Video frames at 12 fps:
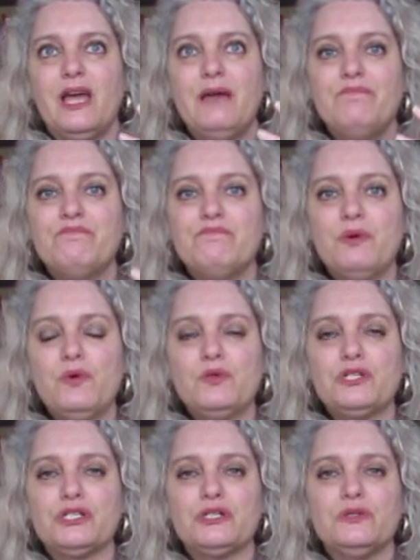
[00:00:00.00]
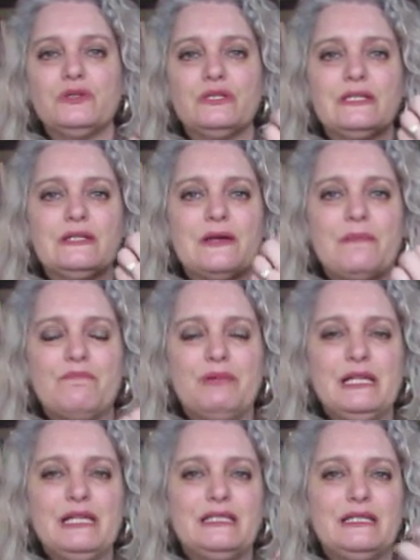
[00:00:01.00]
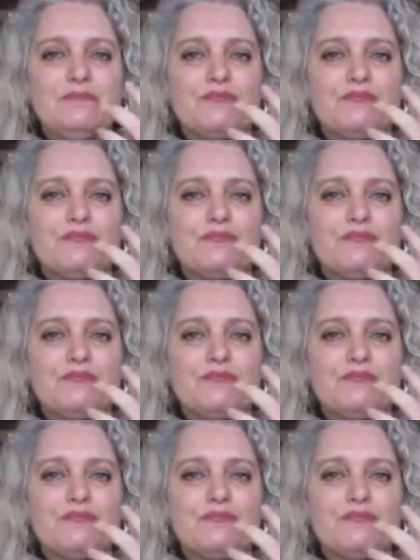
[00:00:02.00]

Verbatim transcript: emotional stability,